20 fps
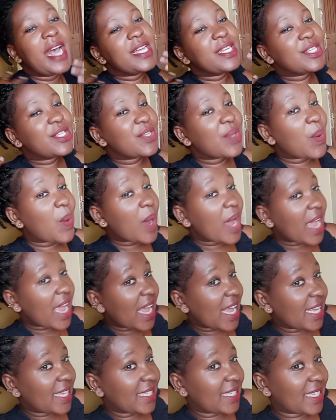So
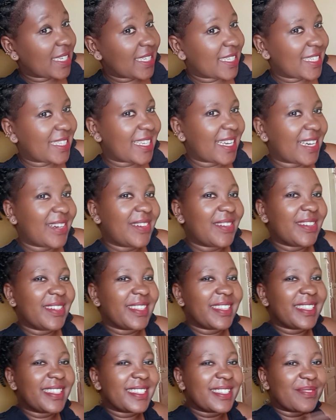easy.
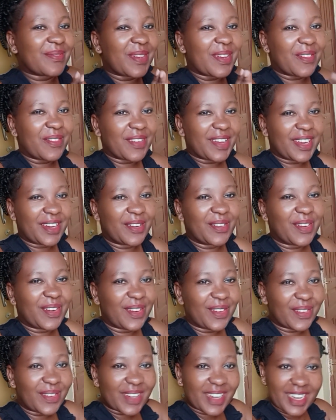So this is my final
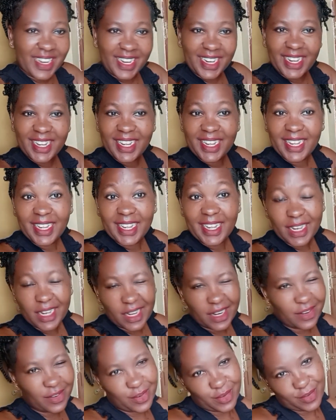look.
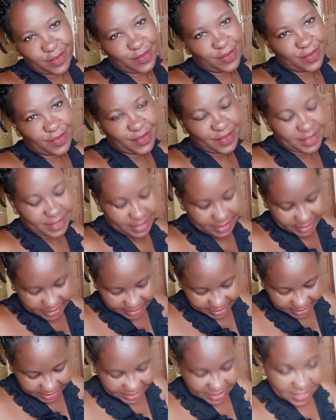I don't know if
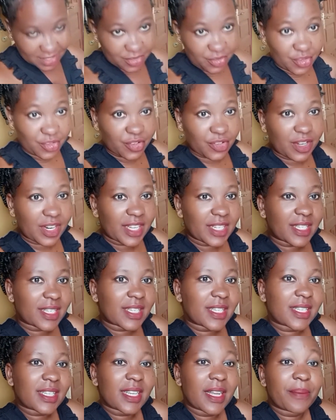it's just a
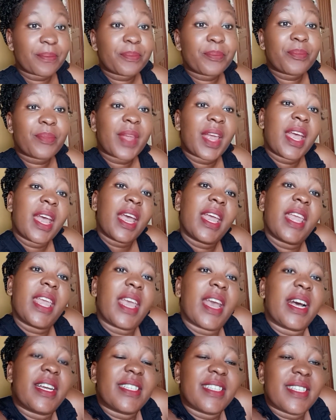dress.
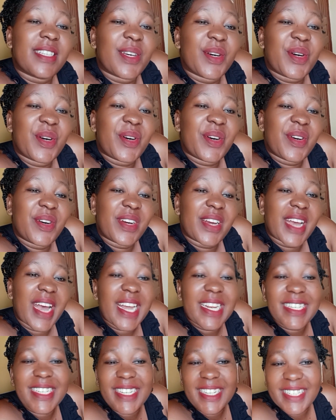Yeah, so
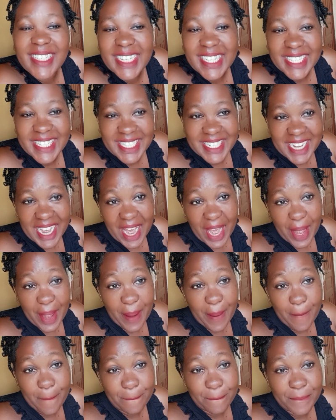until next
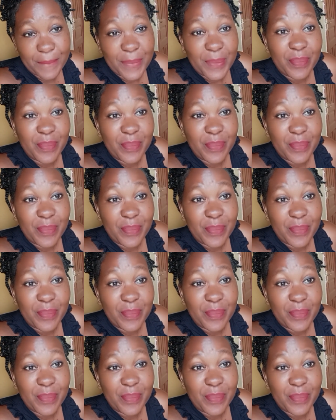time,